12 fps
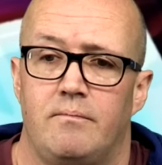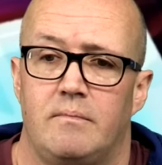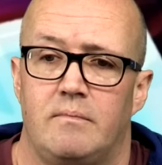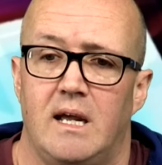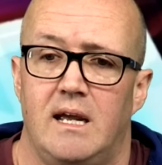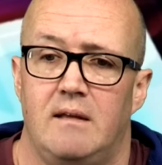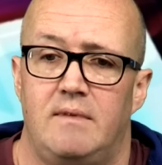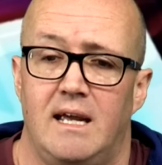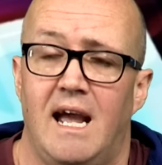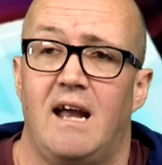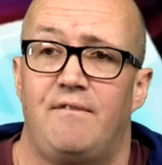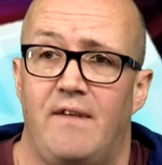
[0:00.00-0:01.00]
the
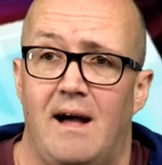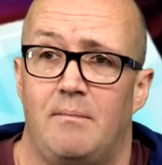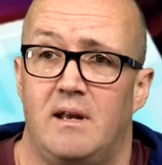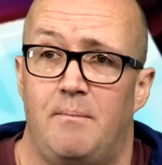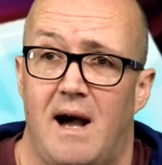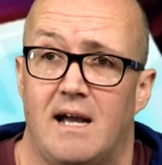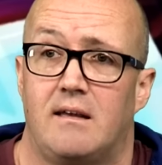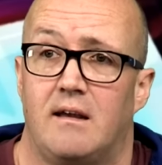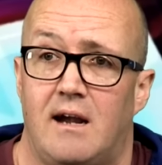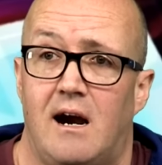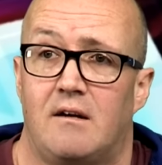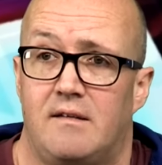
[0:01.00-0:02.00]
the eight family banking
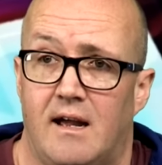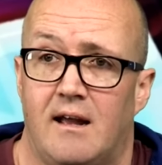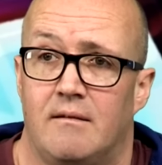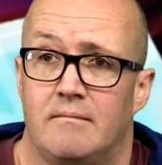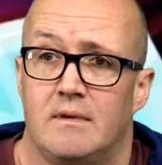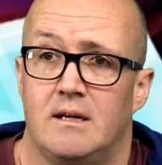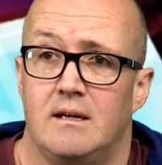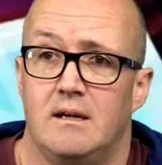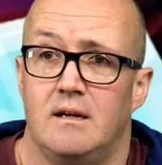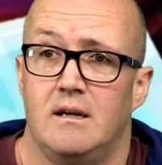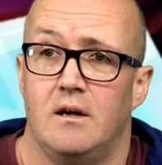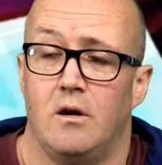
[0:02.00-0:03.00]
cartel,
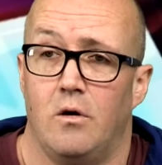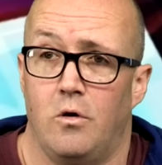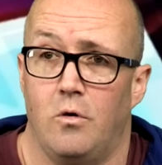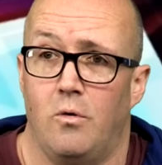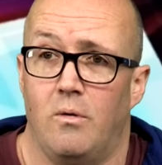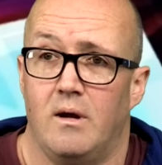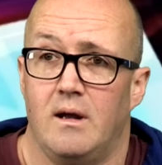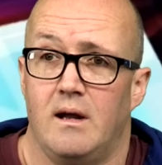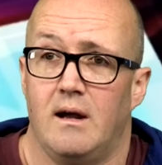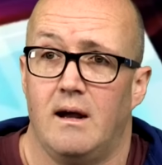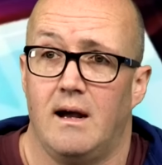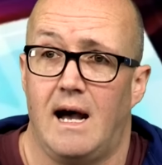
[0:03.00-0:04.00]
who
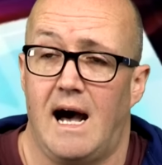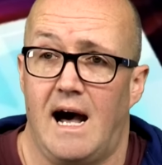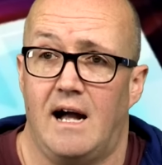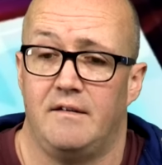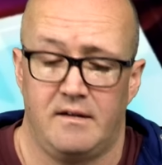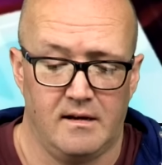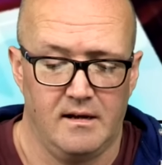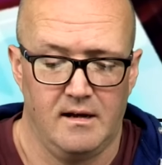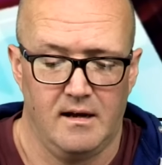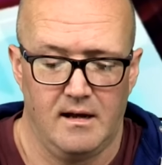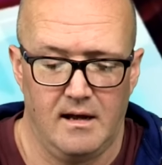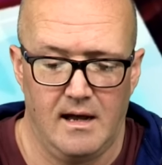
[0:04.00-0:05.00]
had.
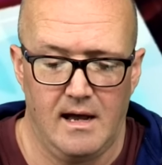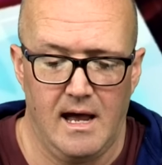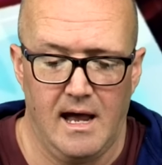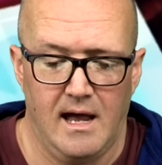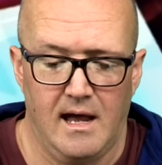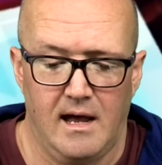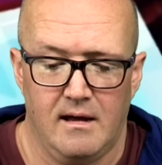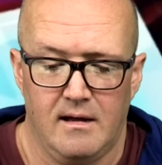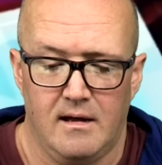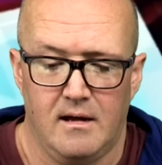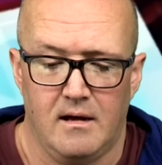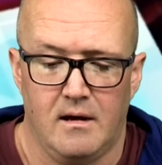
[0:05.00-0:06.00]
Uh,
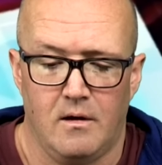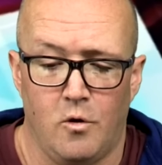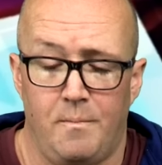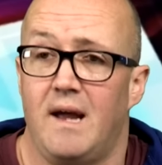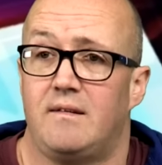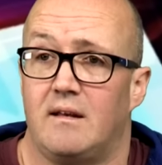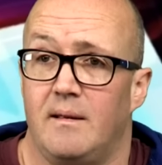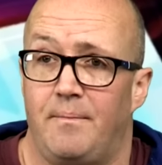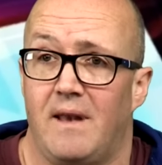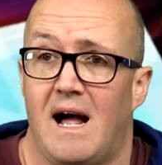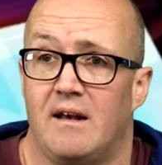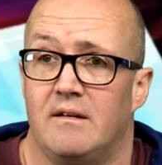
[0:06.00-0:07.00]
who basically
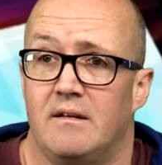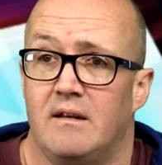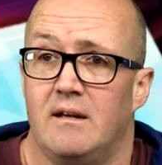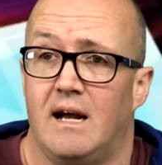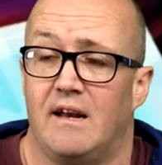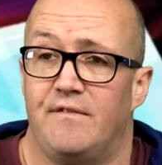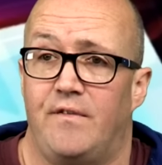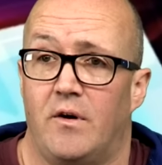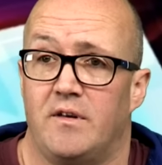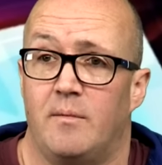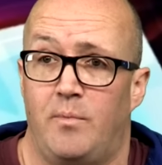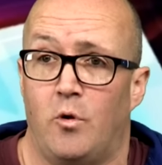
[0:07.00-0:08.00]
planned and
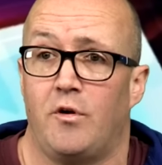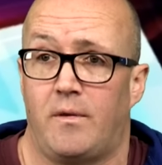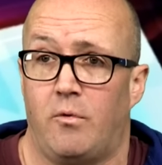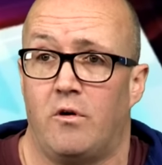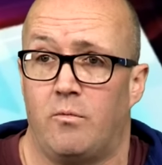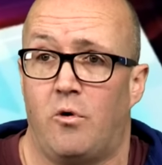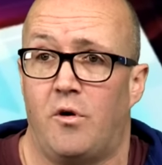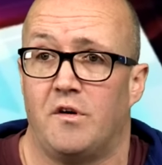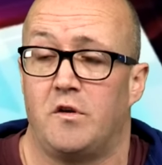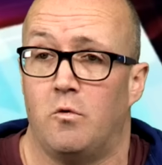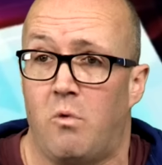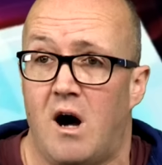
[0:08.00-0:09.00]
funded both world
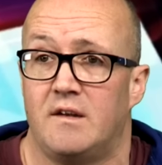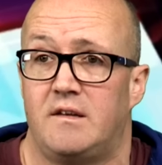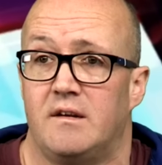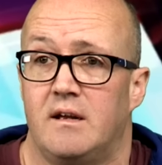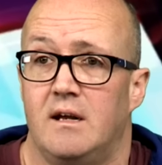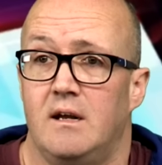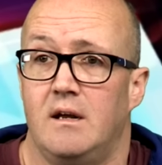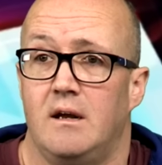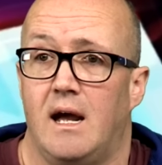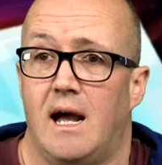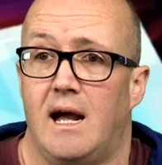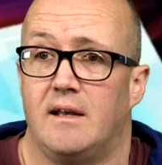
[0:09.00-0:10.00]
wars, who wanted
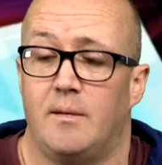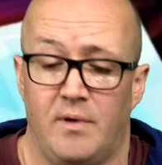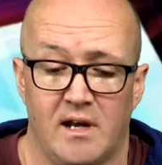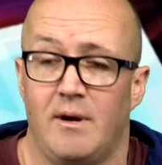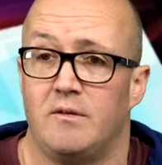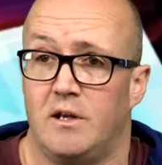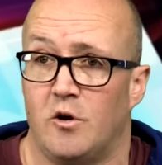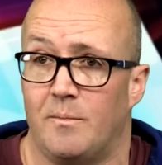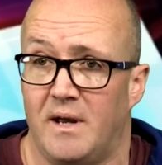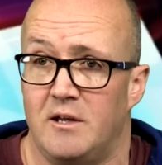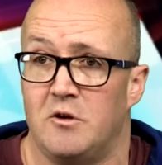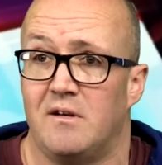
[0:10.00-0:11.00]
uh, to bring about the
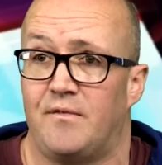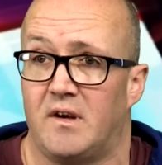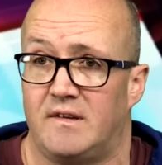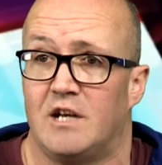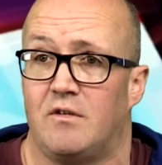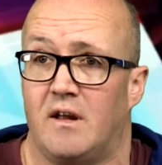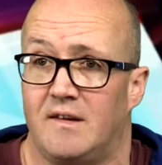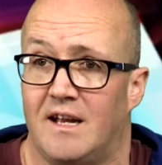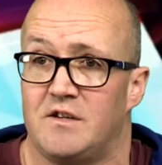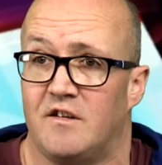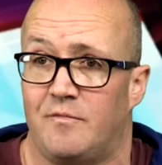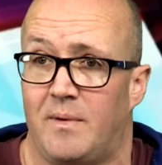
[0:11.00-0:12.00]
European Union for the
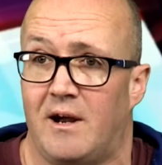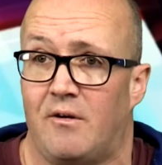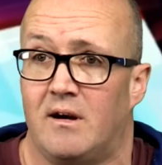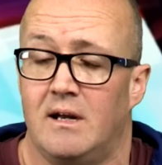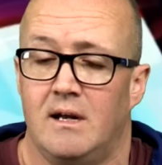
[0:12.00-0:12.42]
centralisation of power.